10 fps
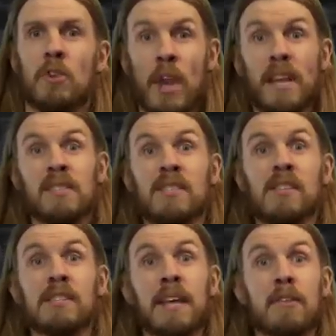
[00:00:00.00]
So yes, this
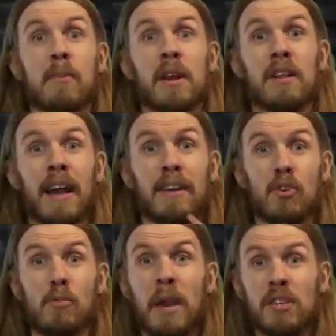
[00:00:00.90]
is death metal out of
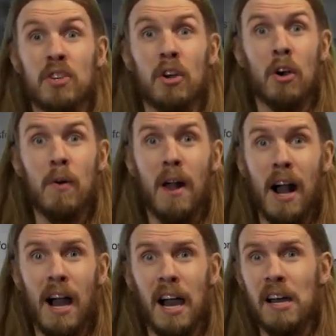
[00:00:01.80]
New Mexico.
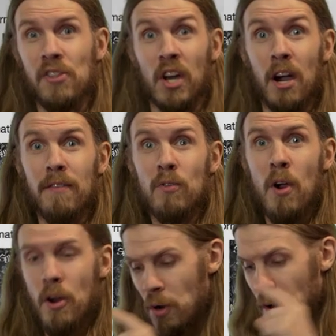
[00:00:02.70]
Uh, the cover
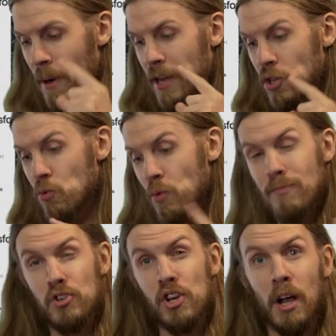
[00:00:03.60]
art by
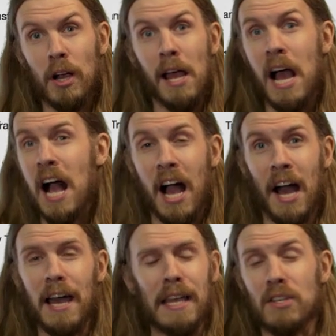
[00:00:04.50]
Yurim Chung
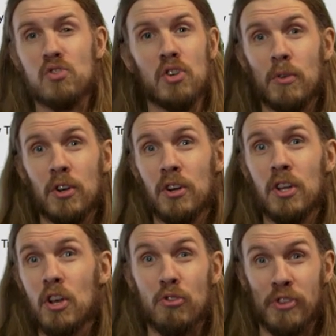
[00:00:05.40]
uh, is so good.
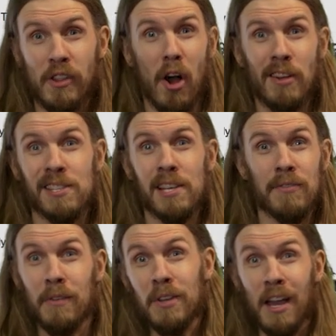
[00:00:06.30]
There's a long
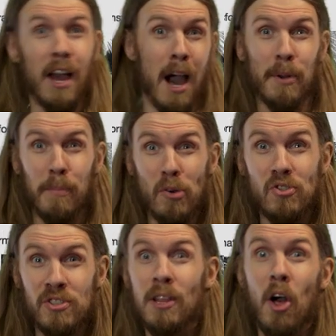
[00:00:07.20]
sleeve of it. I'm gonna
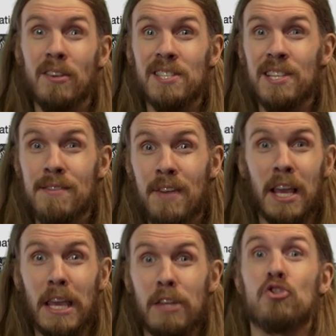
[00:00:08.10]
purchase a long sleeve
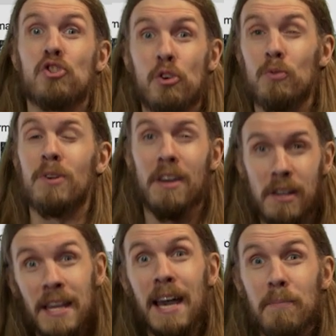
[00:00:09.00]
in June.
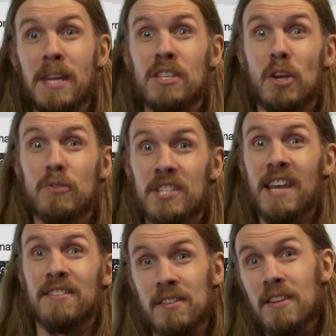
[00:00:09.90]
That makes no
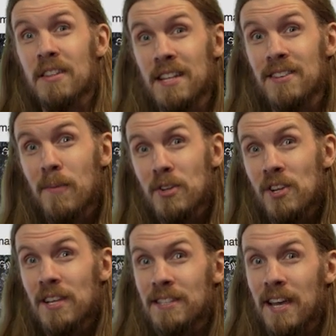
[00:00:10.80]
sense. That's how much
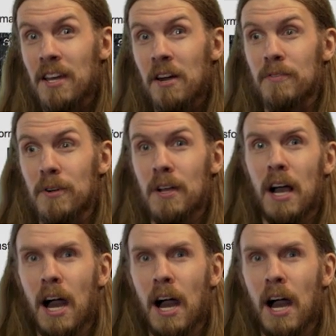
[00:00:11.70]
I like that cover.